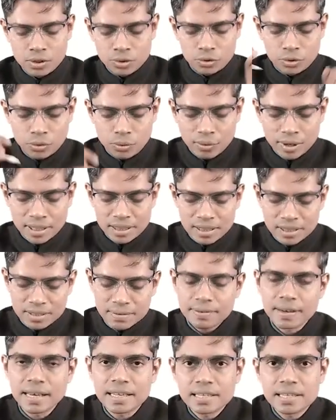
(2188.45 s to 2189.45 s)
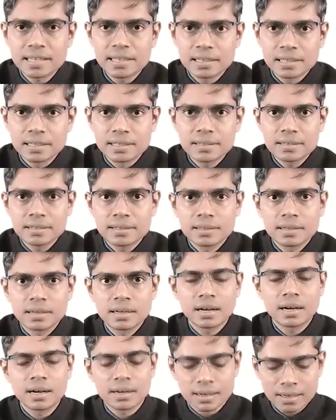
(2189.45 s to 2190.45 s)
So when these fascicles
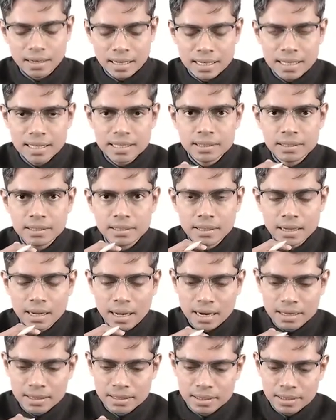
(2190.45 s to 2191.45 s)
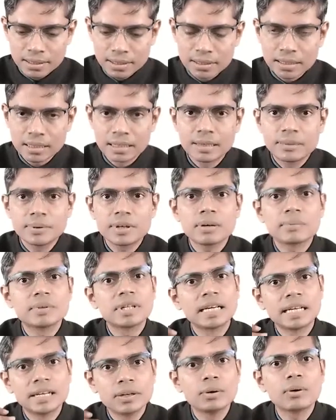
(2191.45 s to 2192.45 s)
are running at the level of
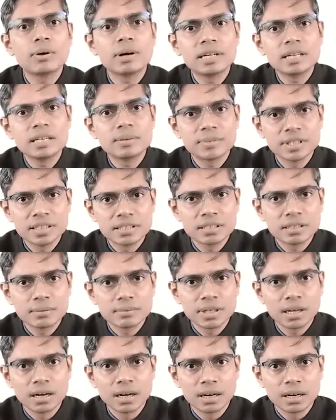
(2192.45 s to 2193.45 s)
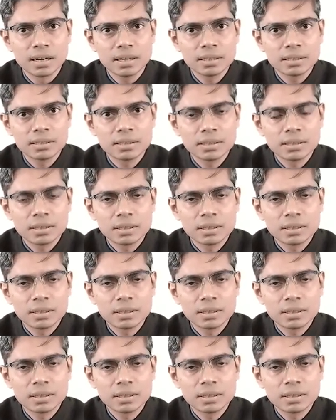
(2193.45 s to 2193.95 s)
the endocardium region of the heart,